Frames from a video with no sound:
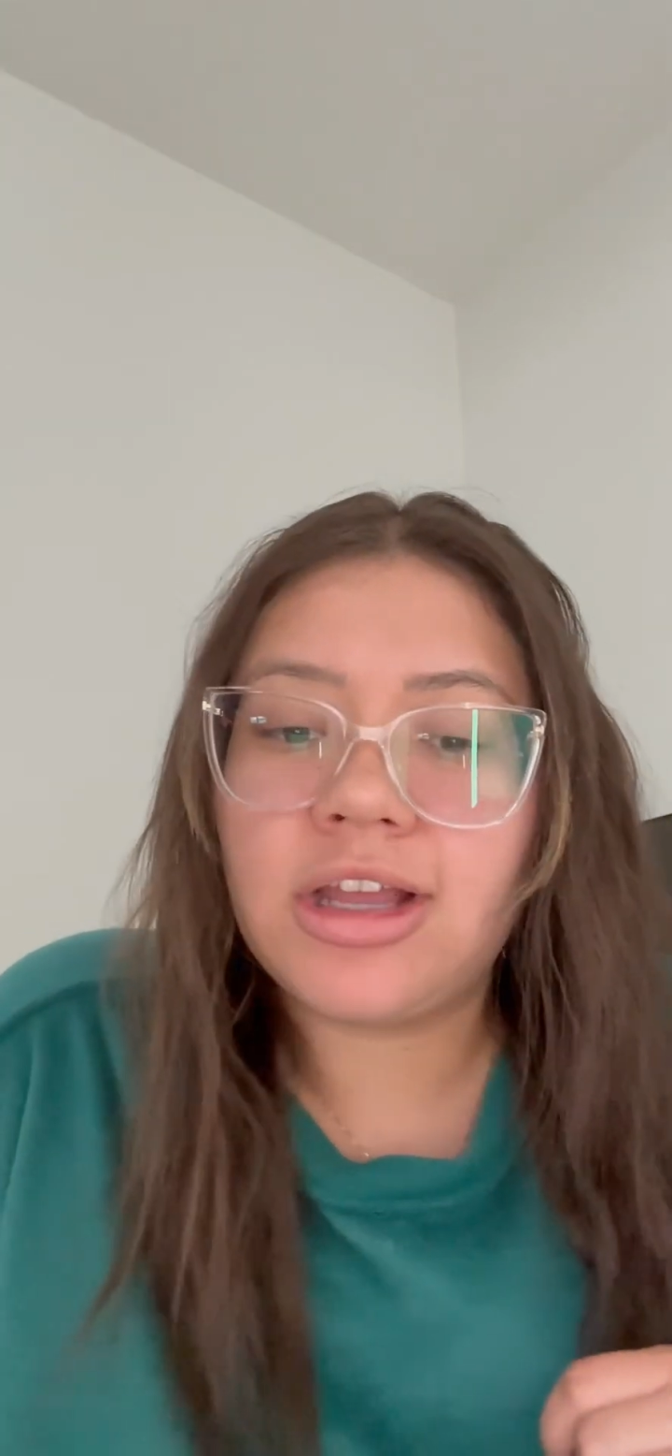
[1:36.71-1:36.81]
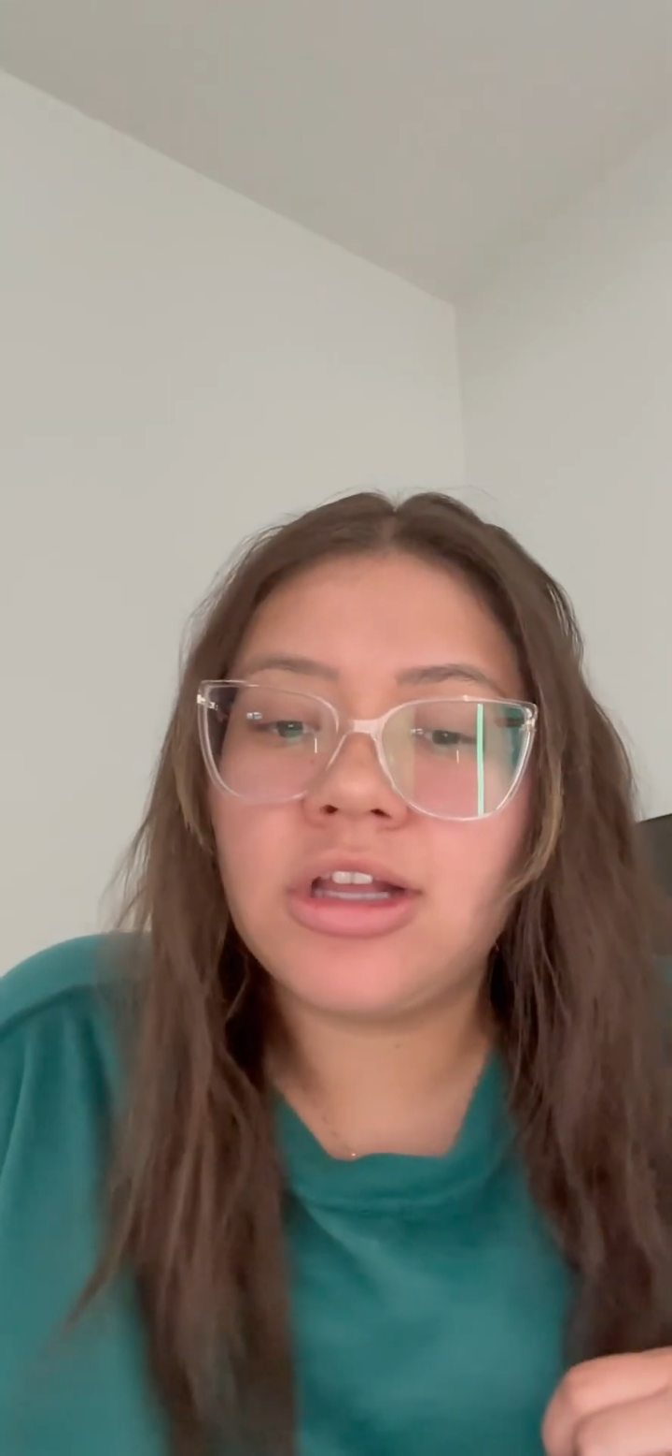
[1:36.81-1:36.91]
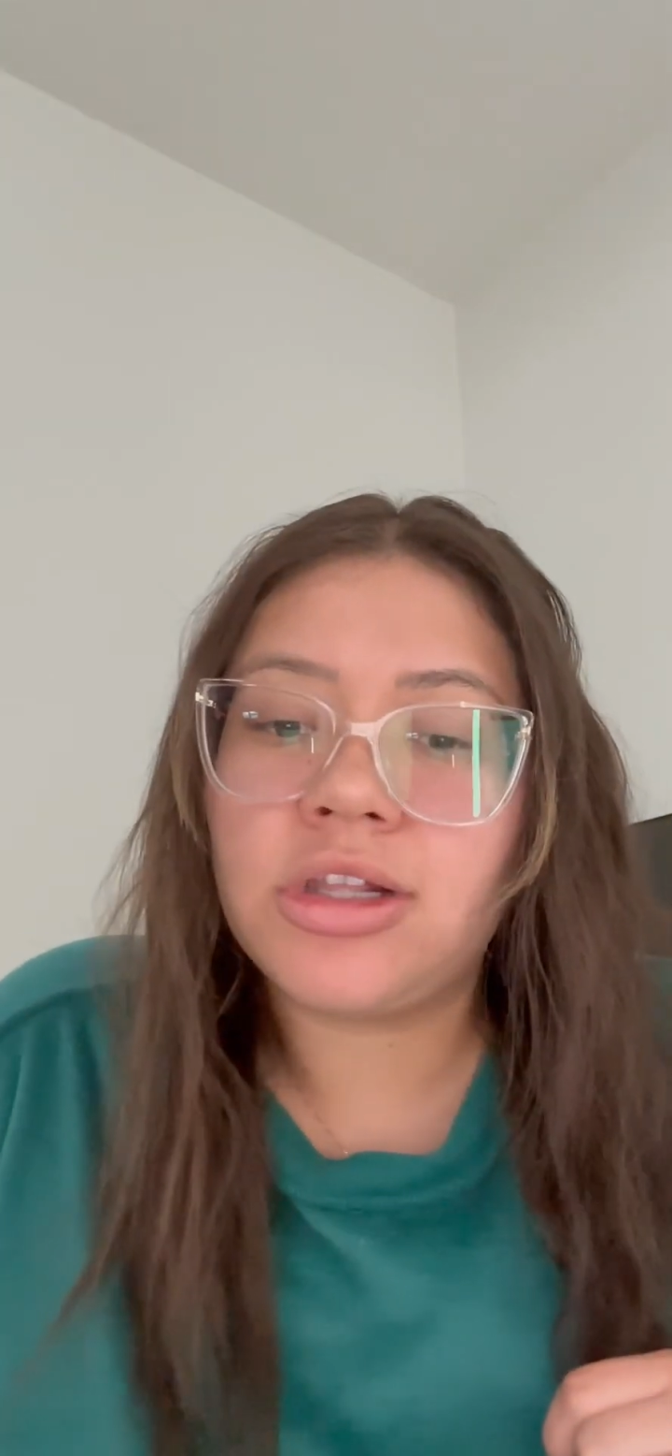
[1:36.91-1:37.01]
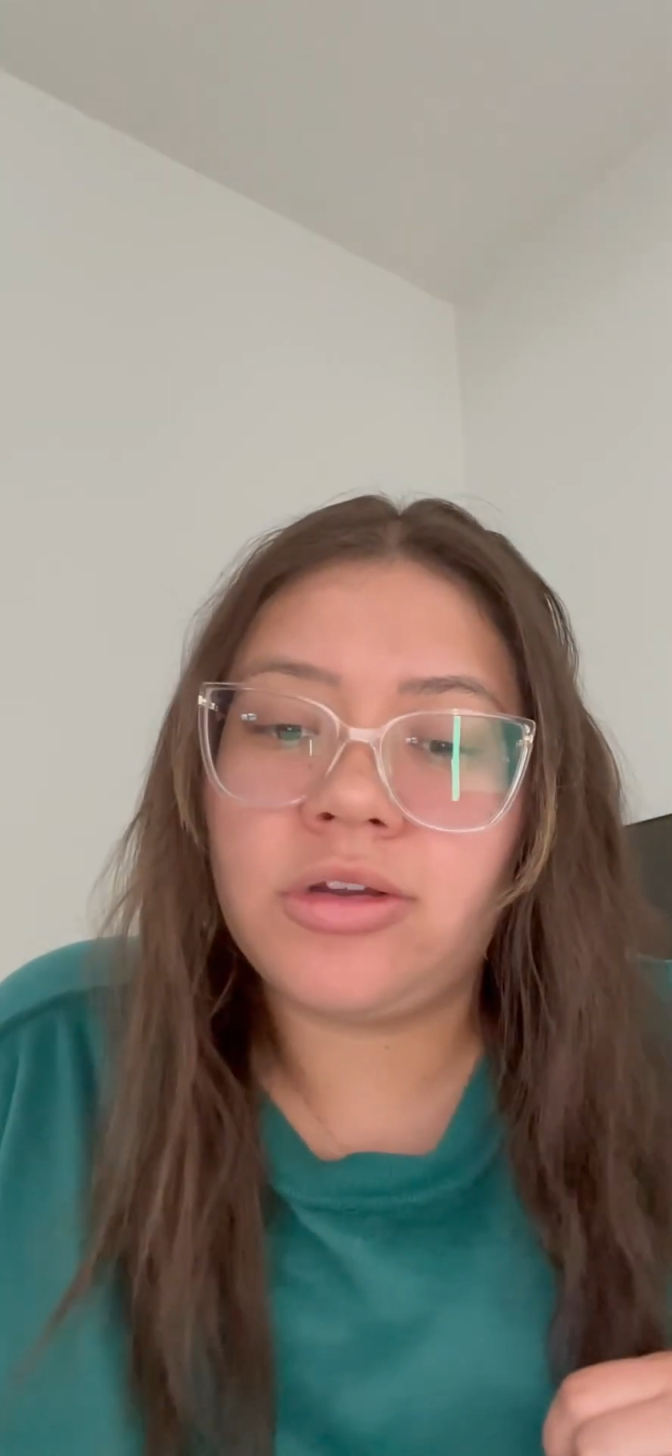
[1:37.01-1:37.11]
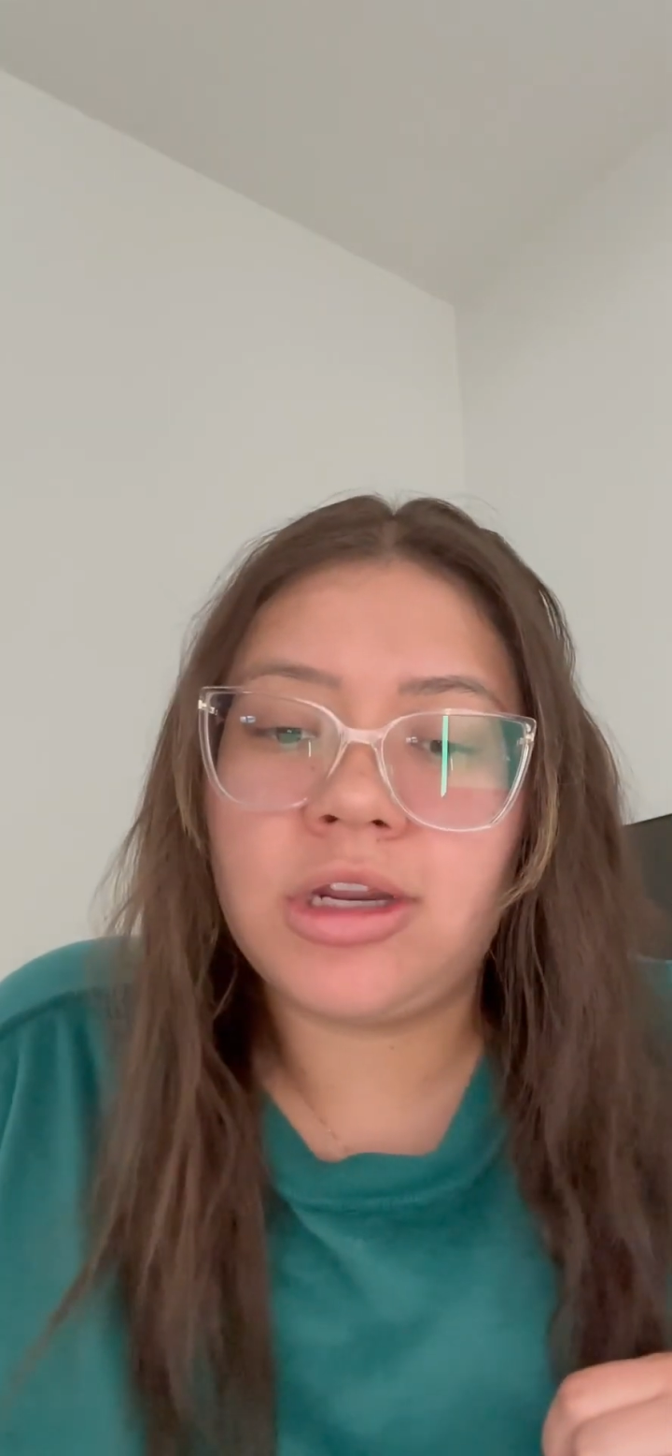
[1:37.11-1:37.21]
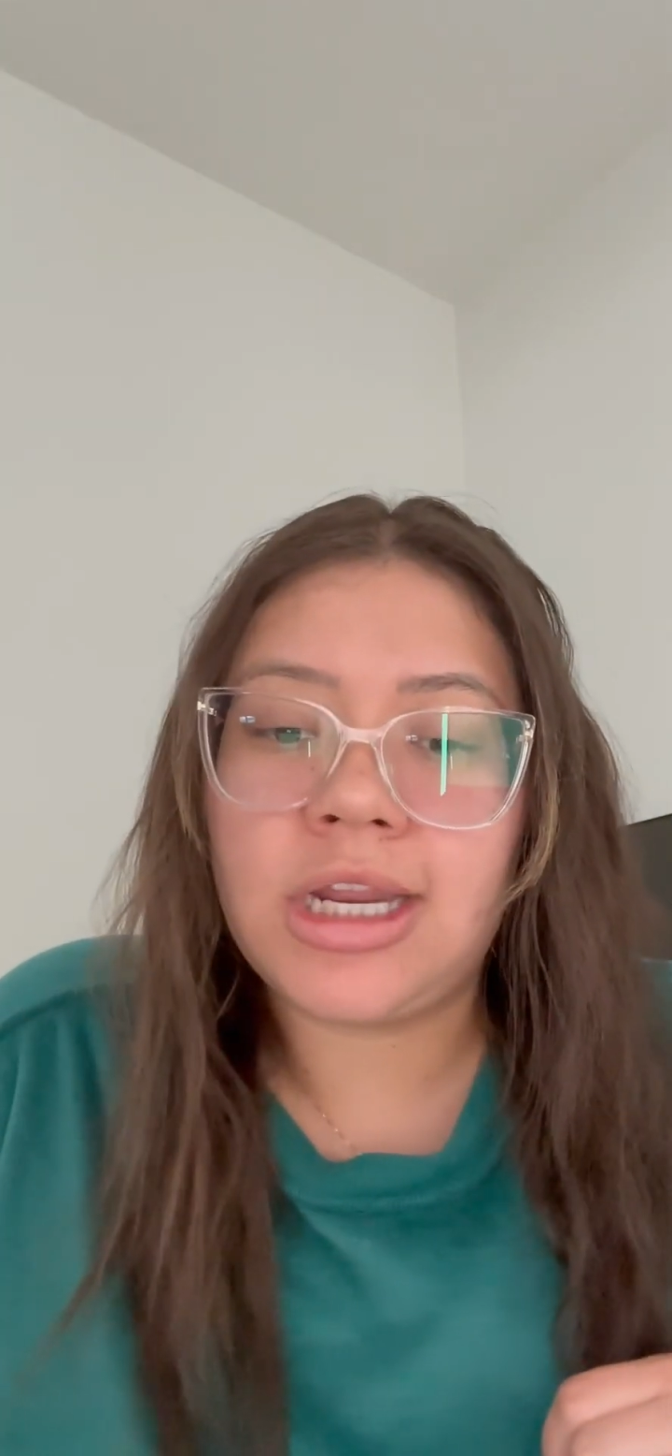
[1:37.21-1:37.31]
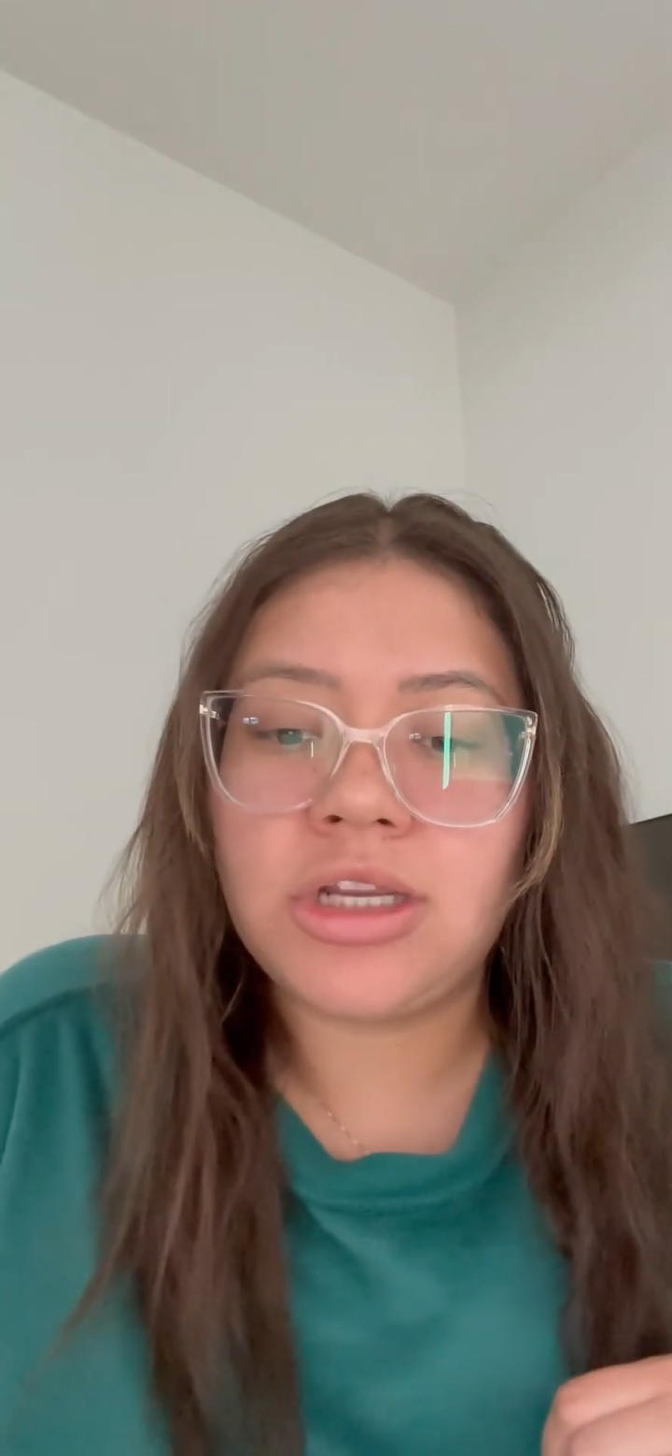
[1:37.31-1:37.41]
concluded